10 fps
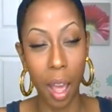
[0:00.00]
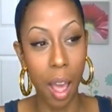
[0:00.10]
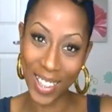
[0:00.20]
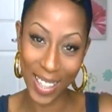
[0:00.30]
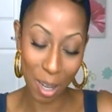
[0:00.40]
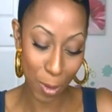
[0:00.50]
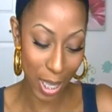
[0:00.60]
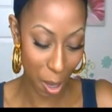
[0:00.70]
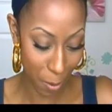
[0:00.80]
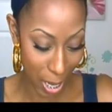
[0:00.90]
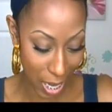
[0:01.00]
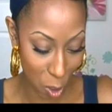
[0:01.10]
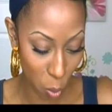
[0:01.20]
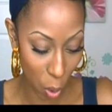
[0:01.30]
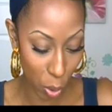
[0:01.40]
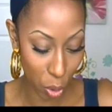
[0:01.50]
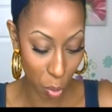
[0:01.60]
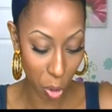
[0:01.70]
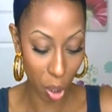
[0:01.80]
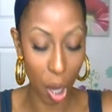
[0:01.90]
Question number eleven is what was
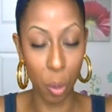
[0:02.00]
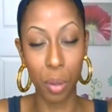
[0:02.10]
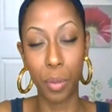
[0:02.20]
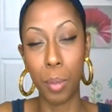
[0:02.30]
your most awkward